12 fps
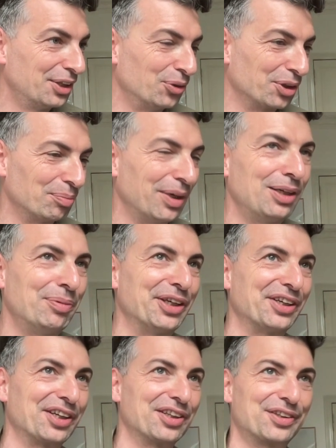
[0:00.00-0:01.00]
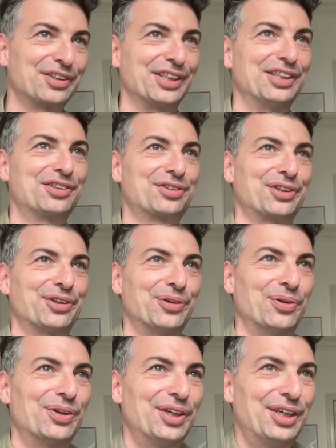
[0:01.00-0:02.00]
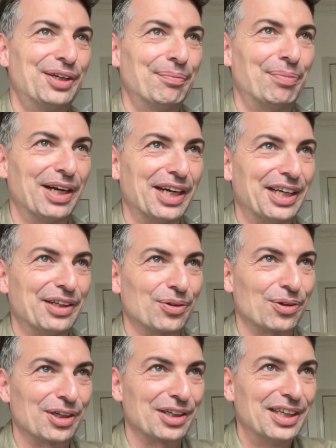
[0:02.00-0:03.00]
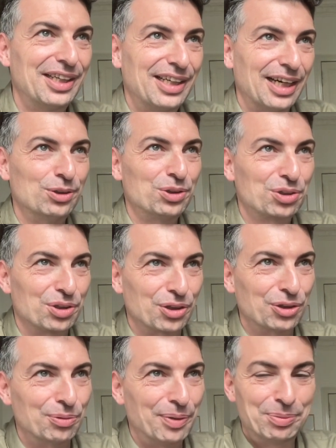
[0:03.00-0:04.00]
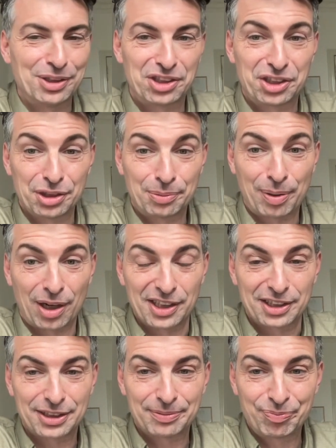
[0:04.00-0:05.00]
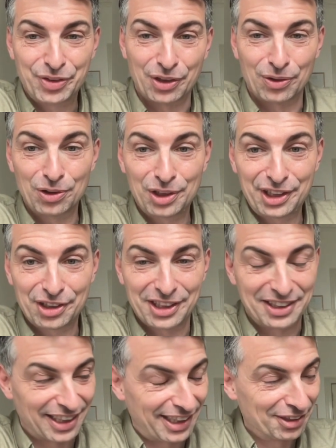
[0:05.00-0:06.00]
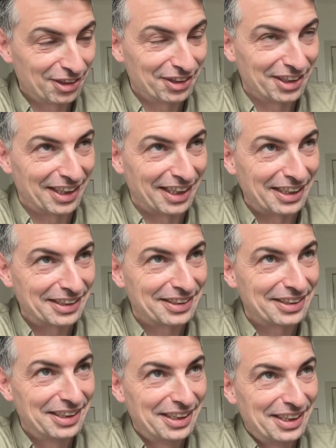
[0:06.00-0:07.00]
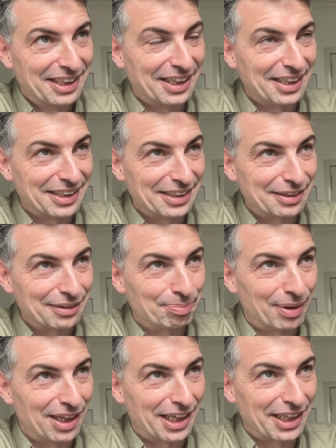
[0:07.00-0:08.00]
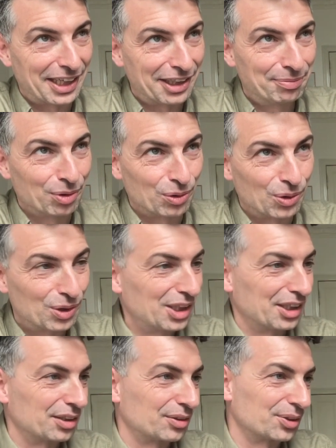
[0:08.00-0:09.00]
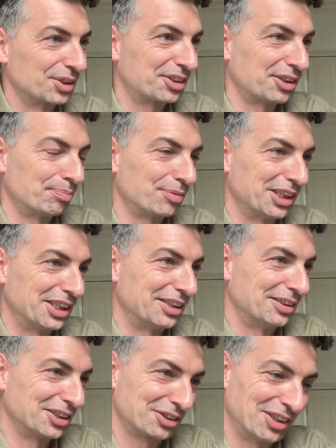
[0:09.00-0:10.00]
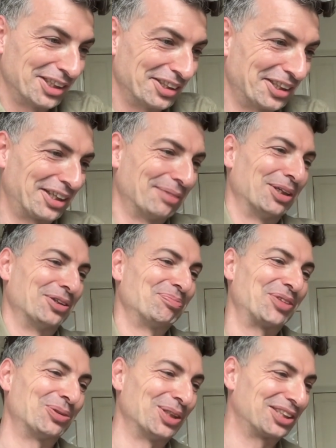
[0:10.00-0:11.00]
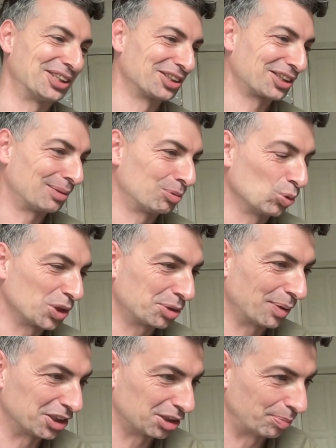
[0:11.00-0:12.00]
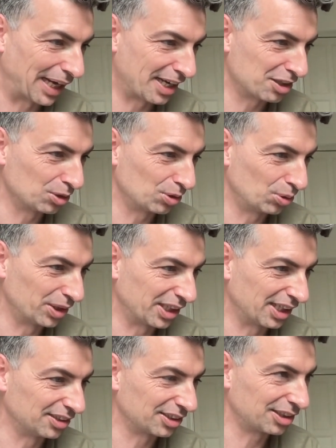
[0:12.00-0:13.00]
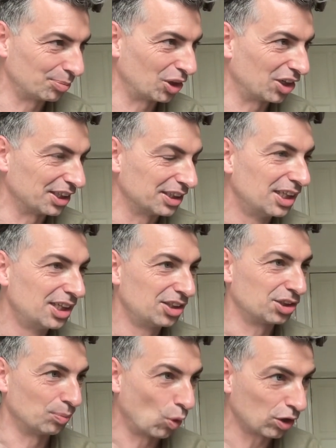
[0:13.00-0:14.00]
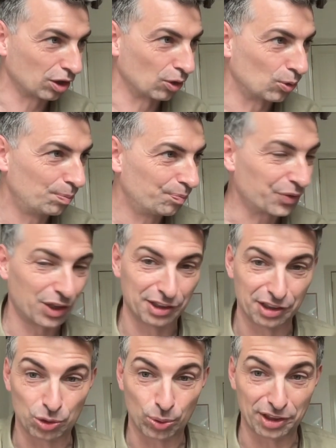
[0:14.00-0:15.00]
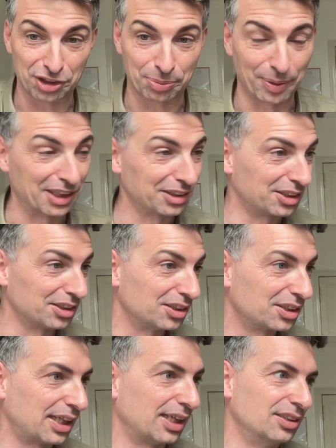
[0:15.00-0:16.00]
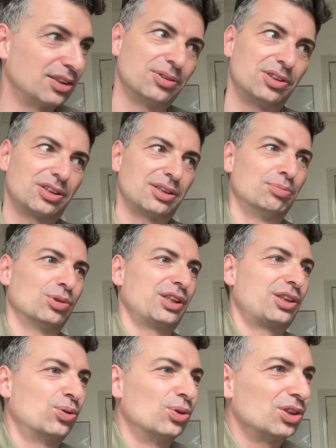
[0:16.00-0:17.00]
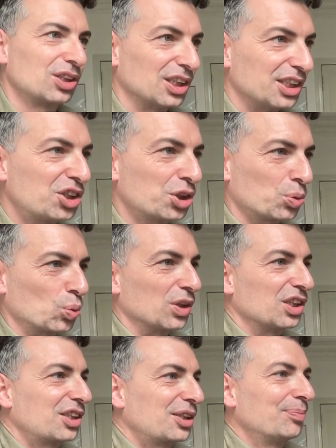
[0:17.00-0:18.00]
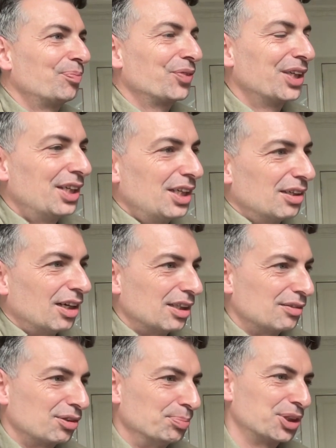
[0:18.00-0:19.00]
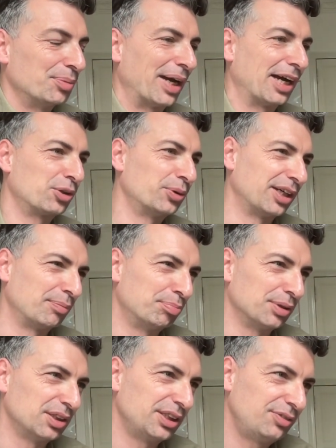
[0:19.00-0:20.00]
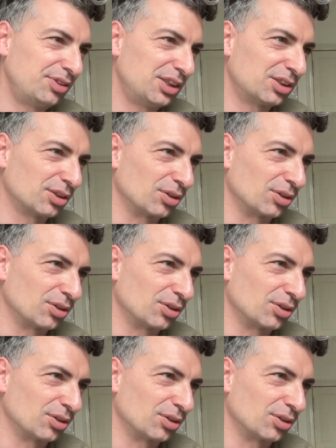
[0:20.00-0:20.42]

with maybe a little intro by, or outro, maybe the chill part, the earlier and later in the night uh, by Ed Marola or something. Just fun to think about. Anyways, here's a couple works by Sabato, who again is to be on tomorrow on the Twitter Spaces. And so just some really cool glitch work uh, from Sabato. And I believe these are